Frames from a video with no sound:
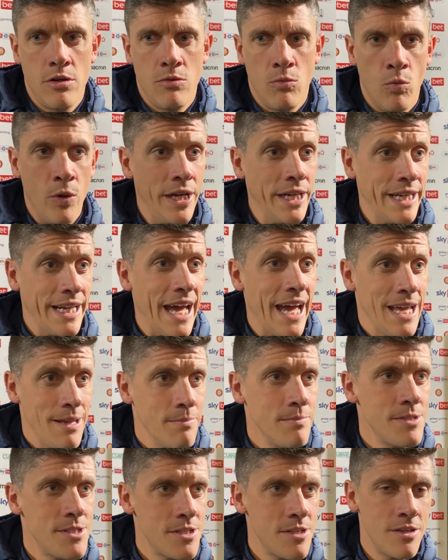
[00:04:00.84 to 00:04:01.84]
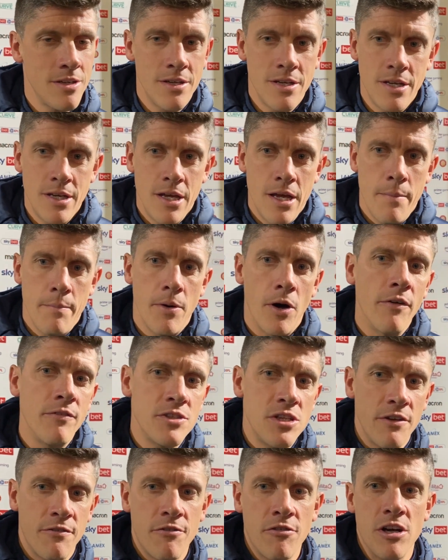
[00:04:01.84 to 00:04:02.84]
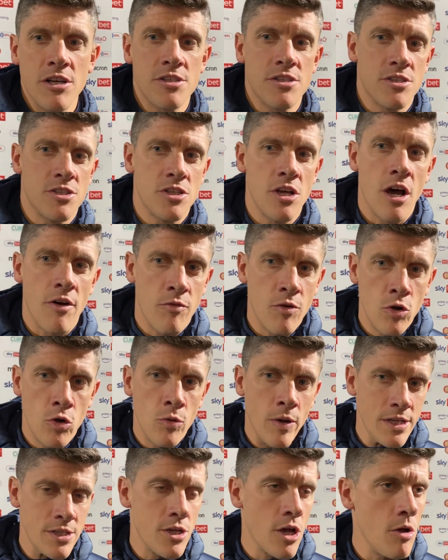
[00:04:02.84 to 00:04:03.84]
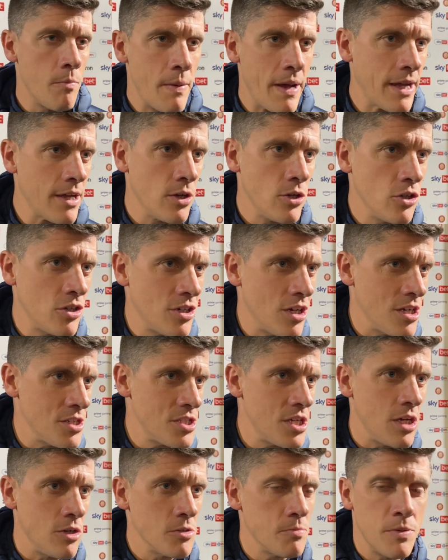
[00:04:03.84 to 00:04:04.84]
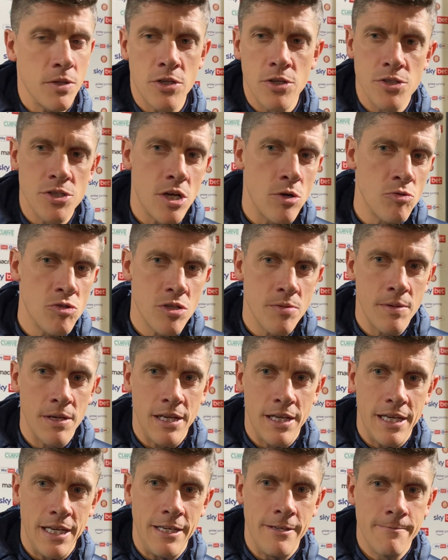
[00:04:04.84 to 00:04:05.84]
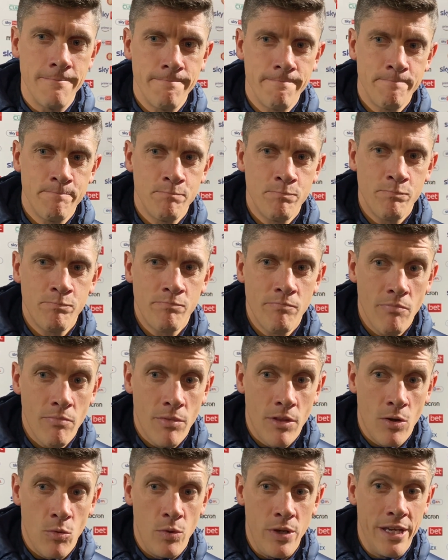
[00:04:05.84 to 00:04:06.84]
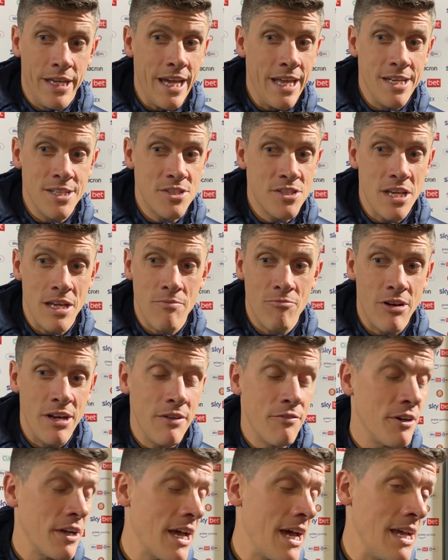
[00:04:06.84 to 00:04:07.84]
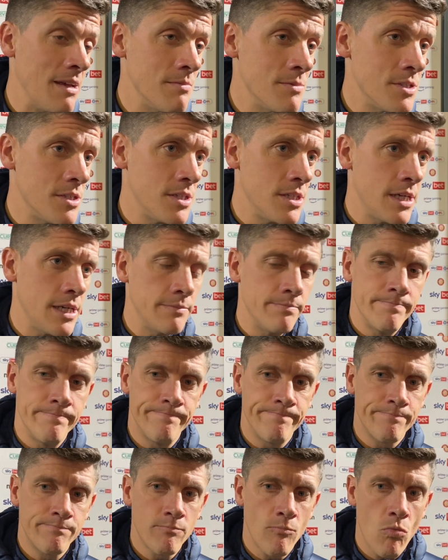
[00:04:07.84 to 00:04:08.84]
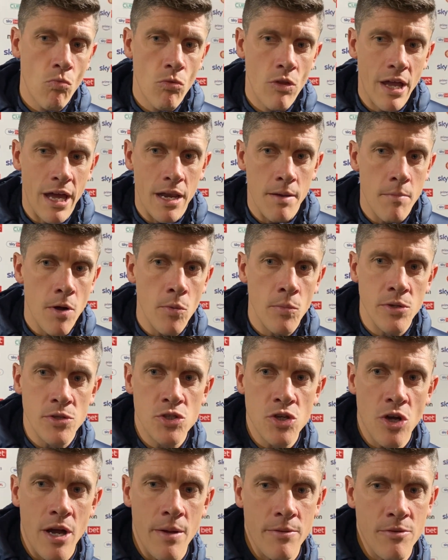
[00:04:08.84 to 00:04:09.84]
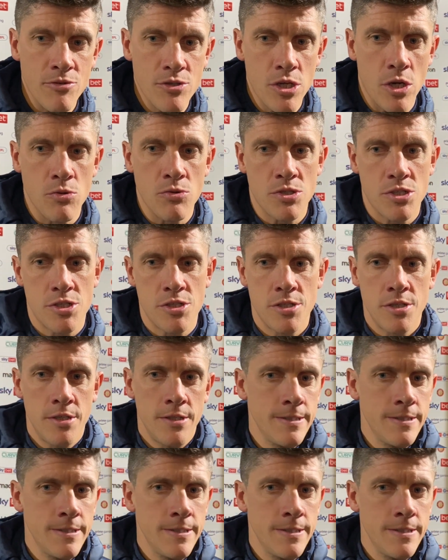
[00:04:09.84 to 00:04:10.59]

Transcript: win games. But obviously for us, the staff, we'll always go back and look at ourselves, because ultimately we get this team ready for games. And at the moment in time, the results